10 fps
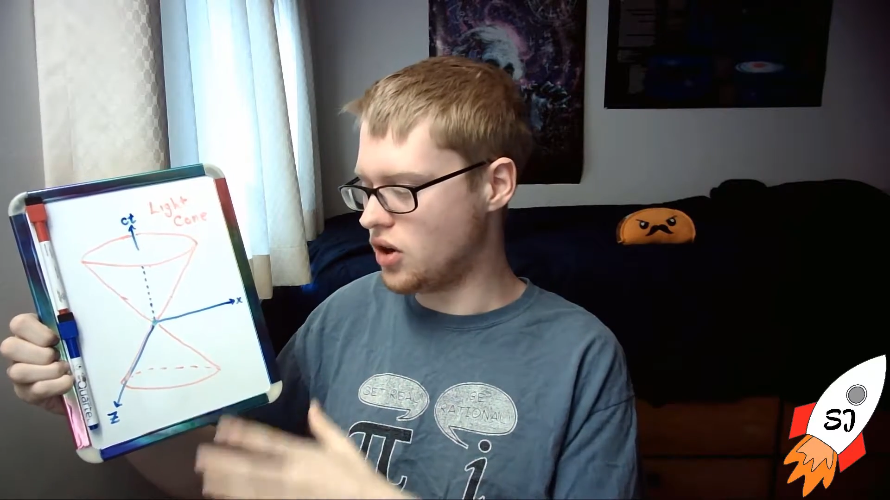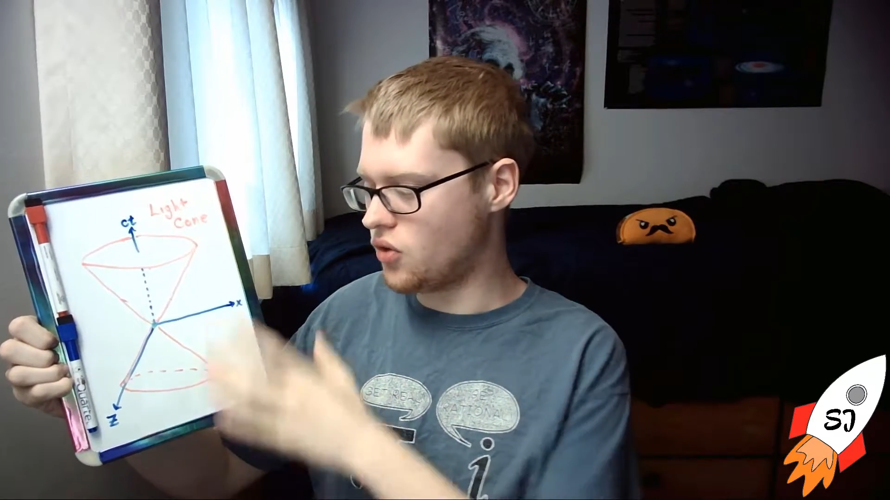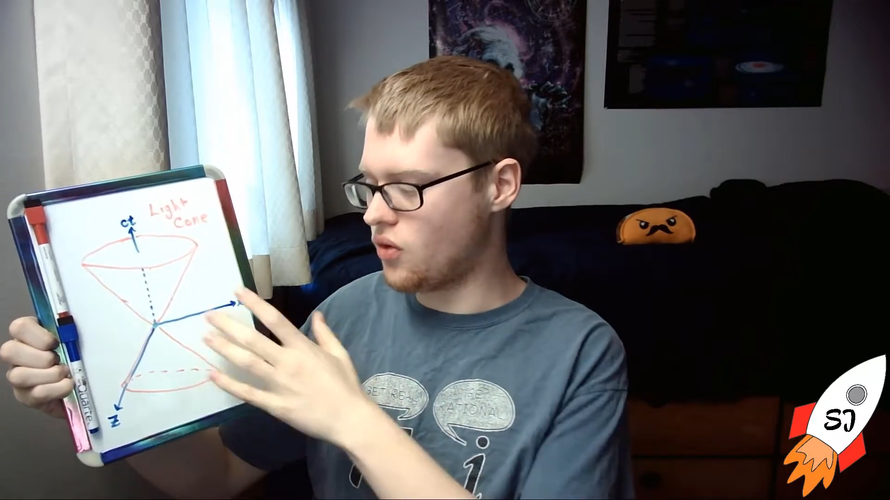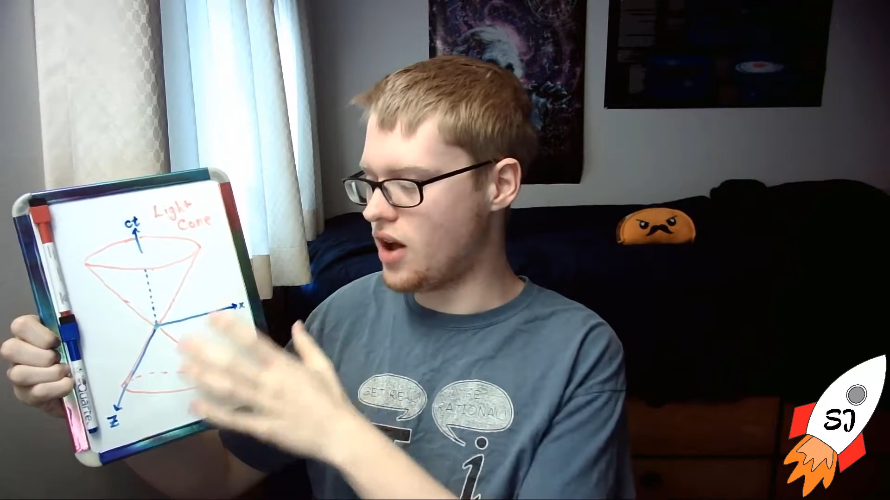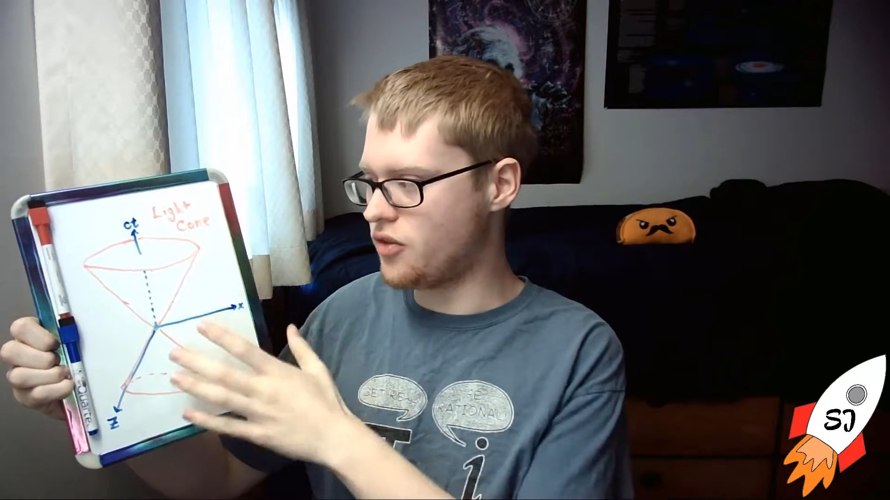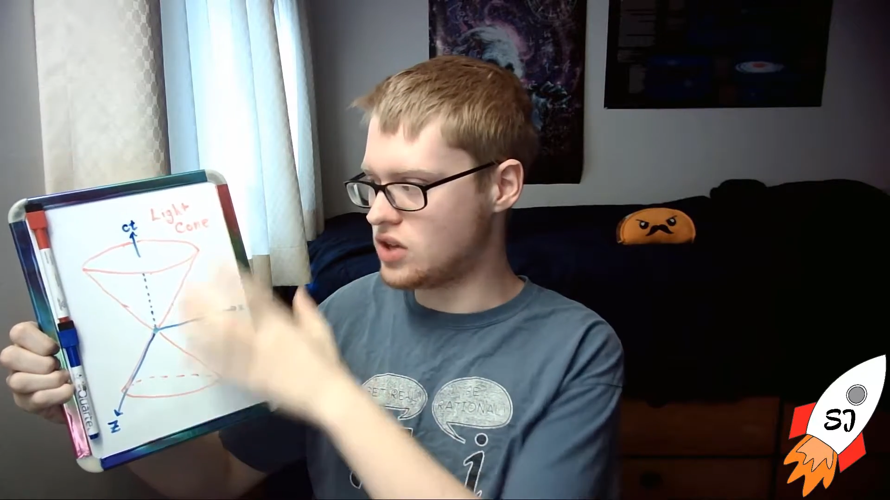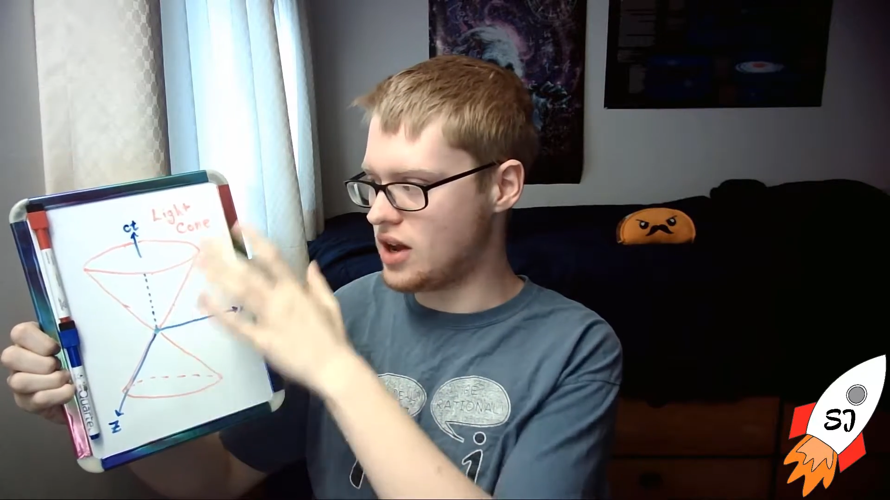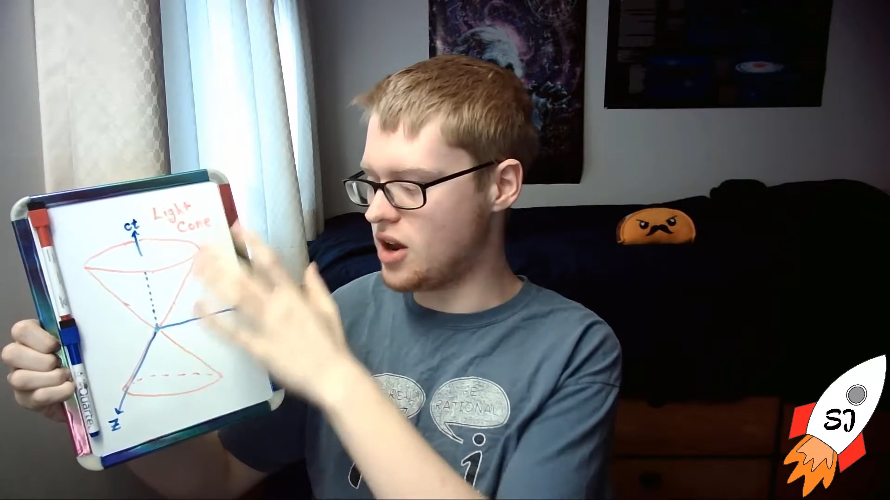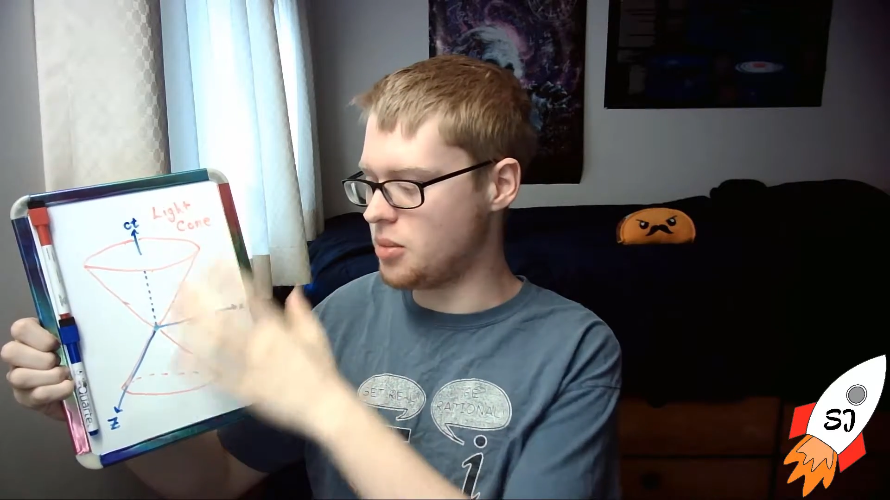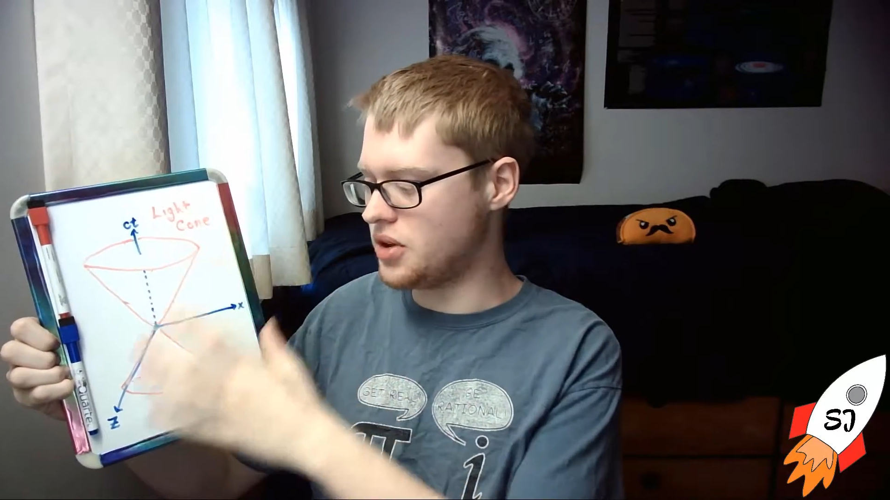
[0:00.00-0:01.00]
graph
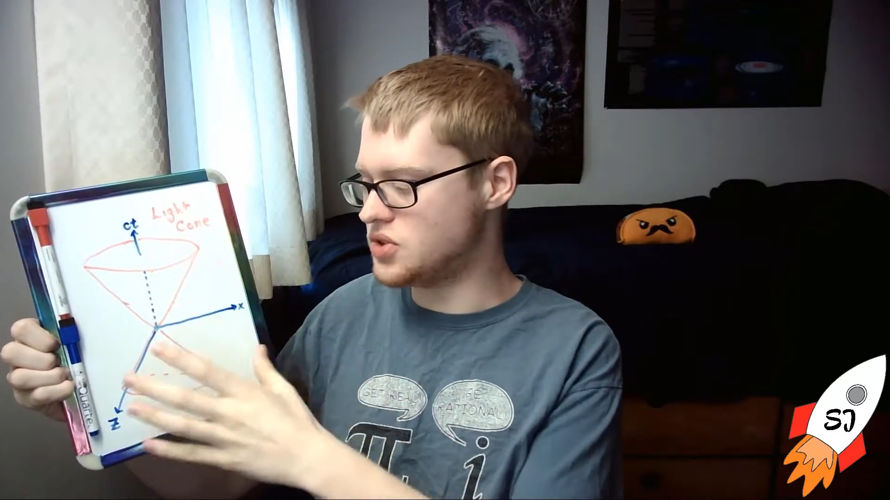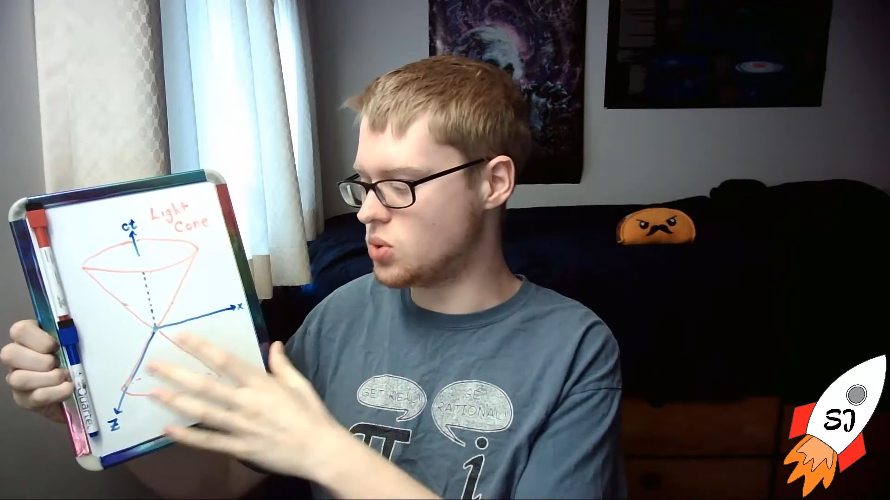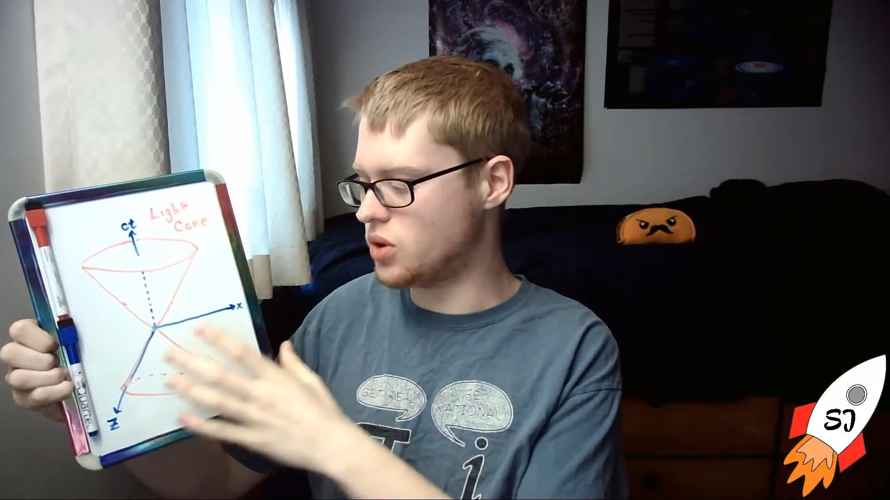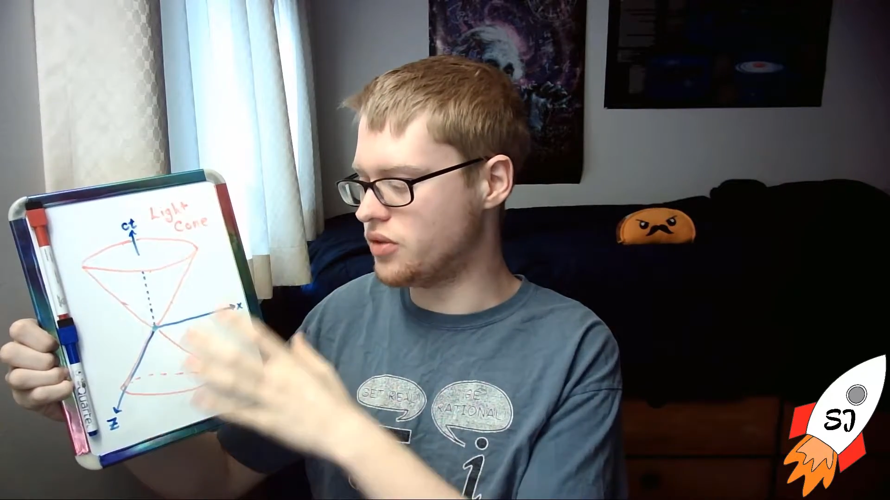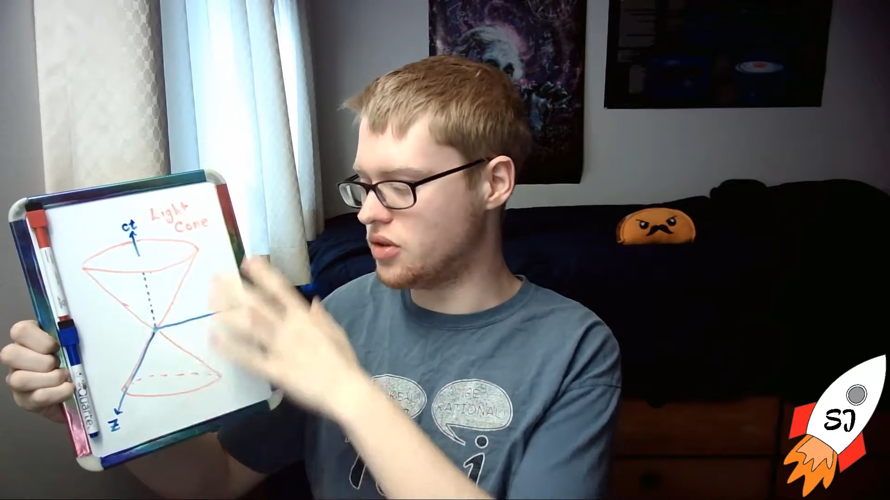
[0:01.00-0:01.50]
time in sort of